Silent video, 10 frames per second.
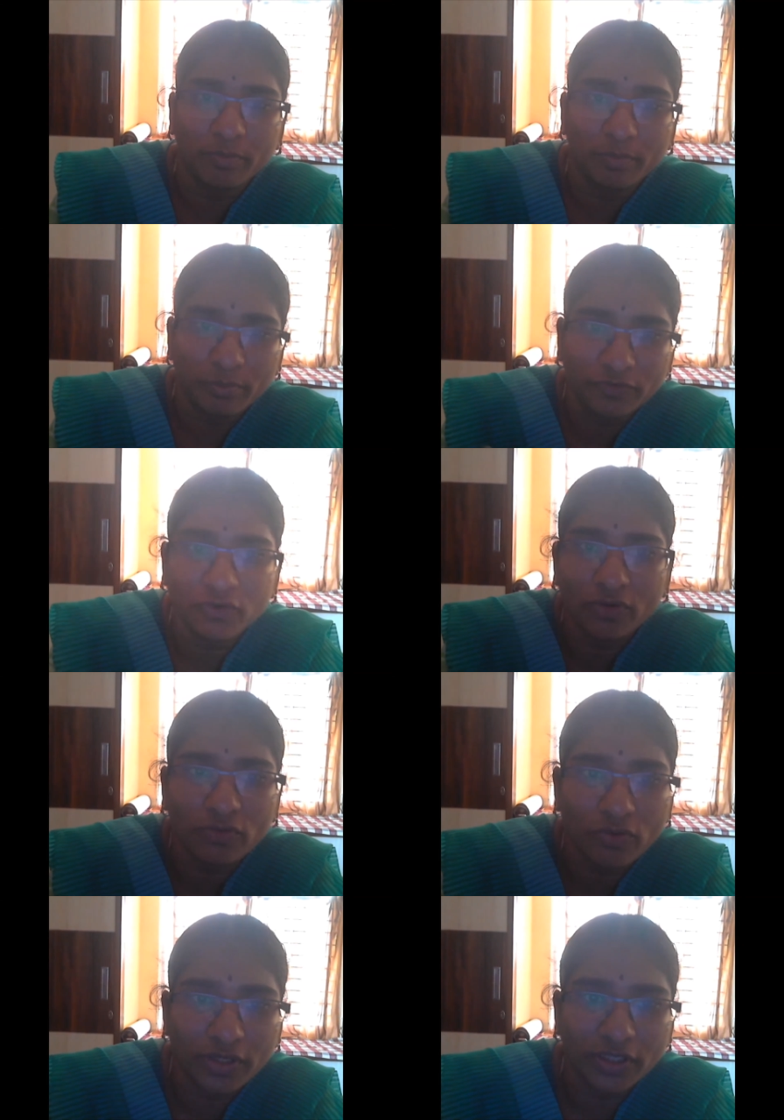before
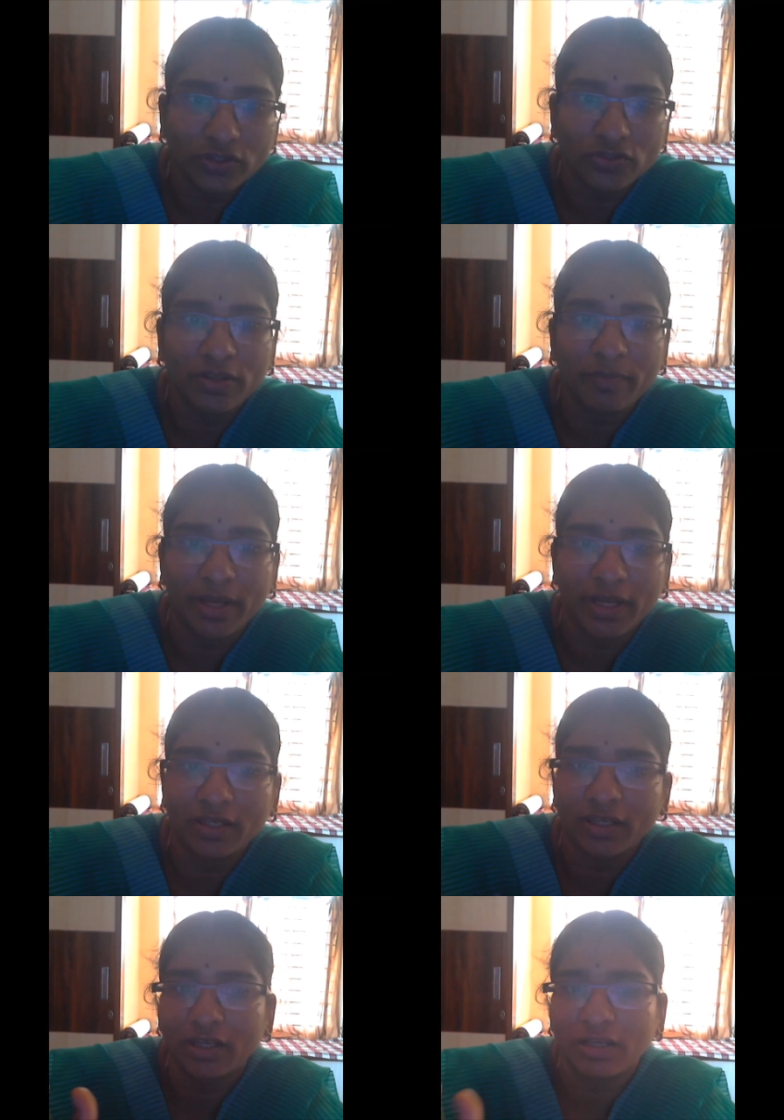going into the main
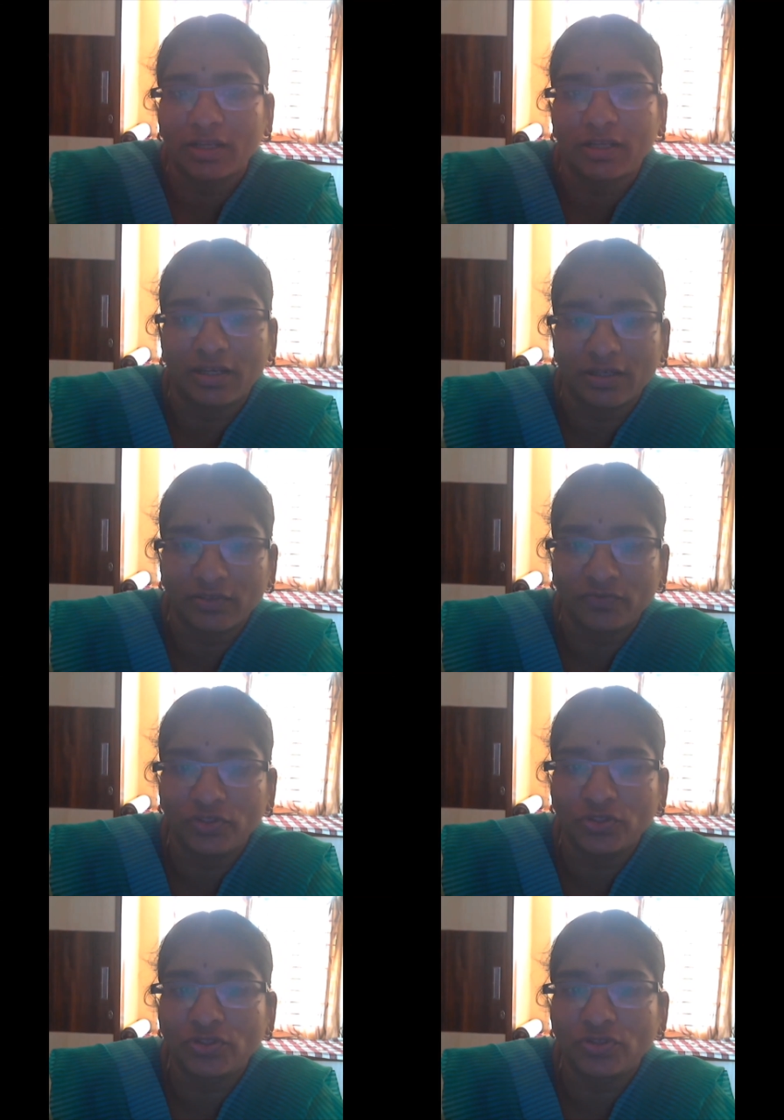thing,
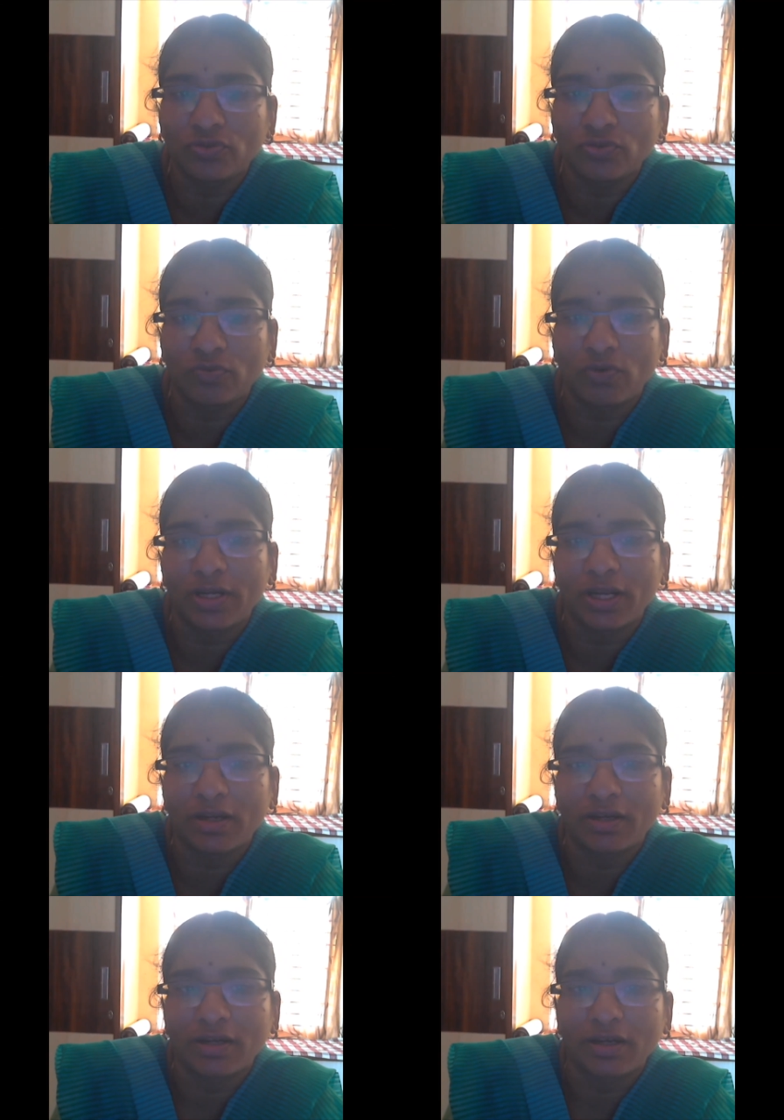you should know what are
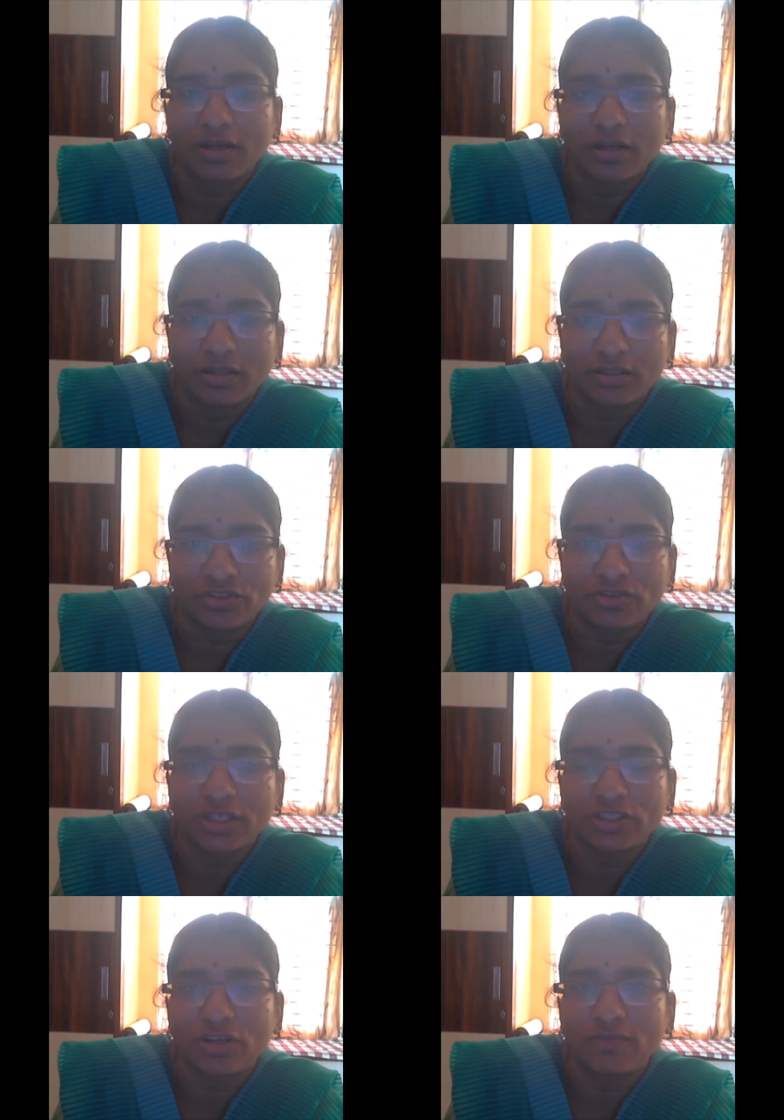
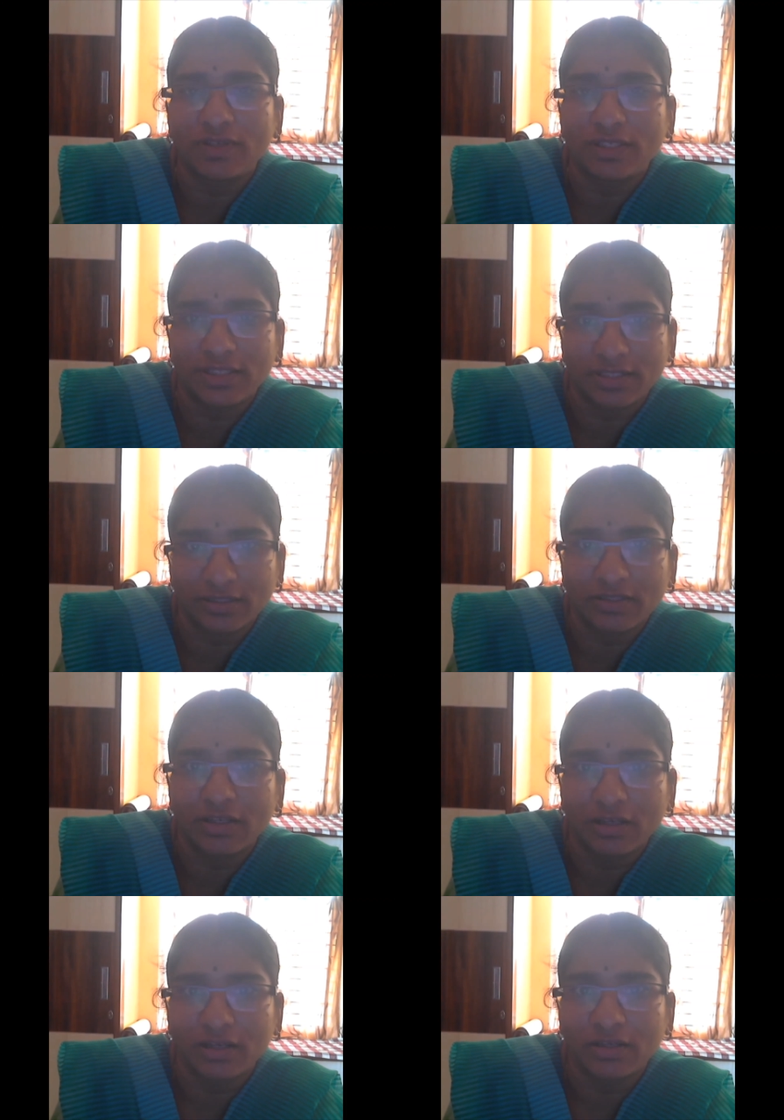structural words and
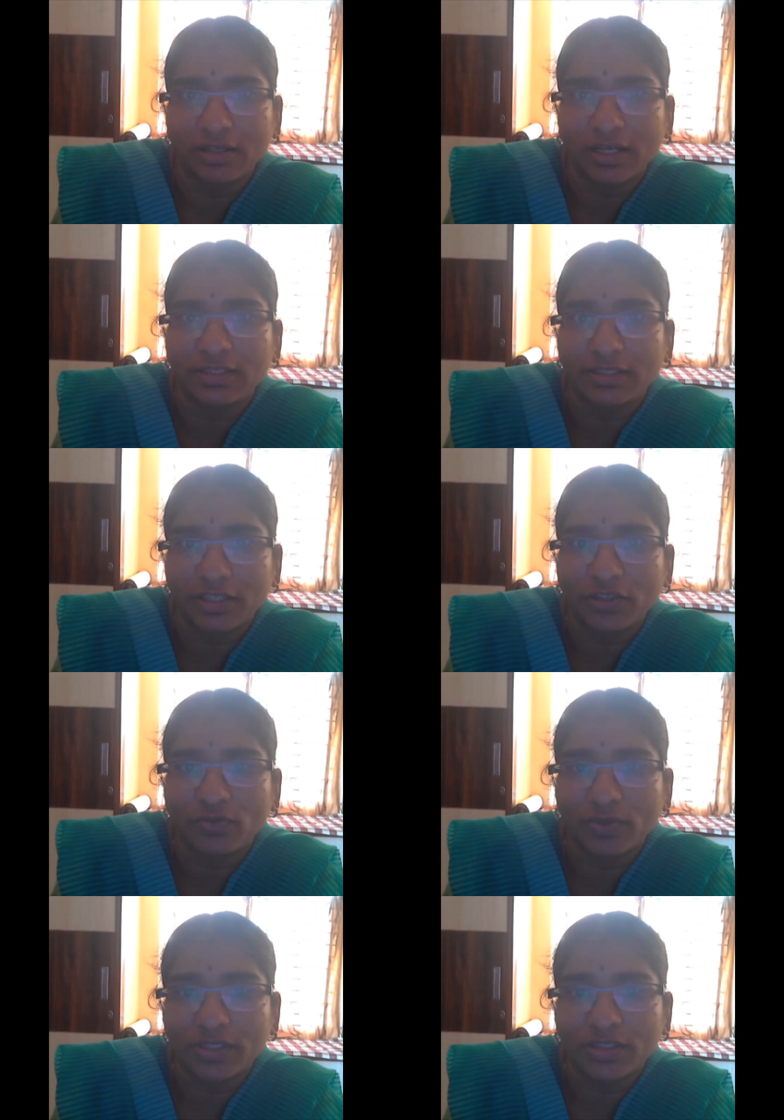content
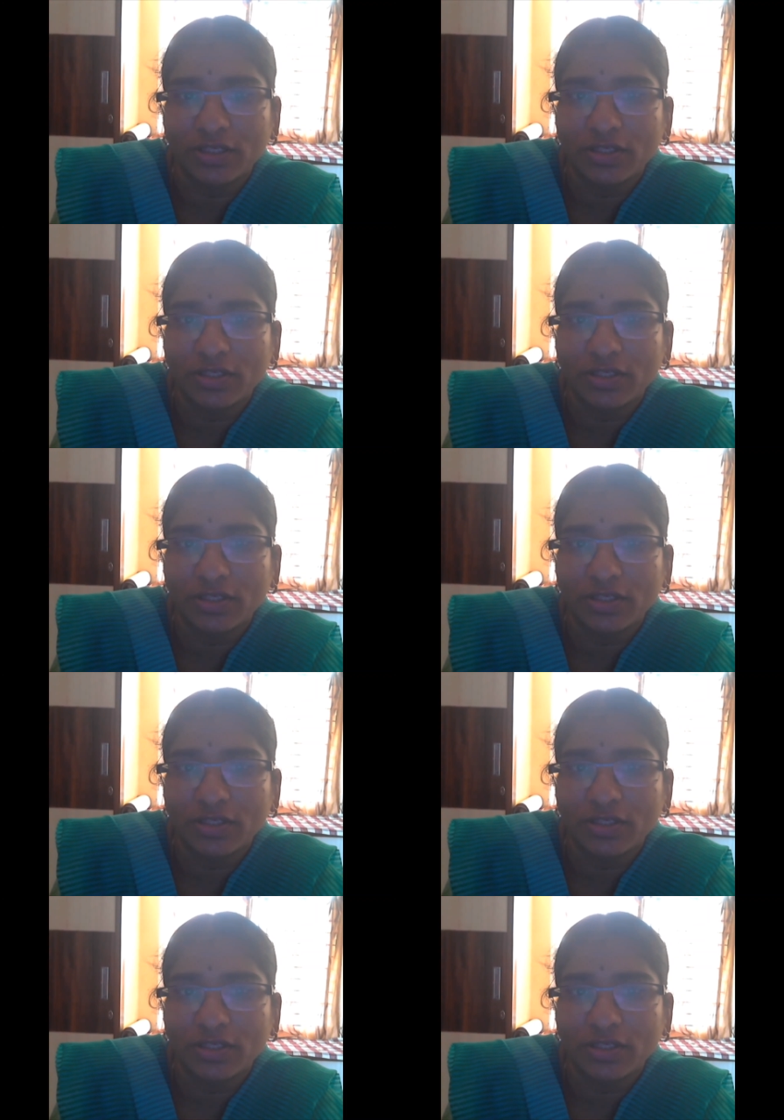words.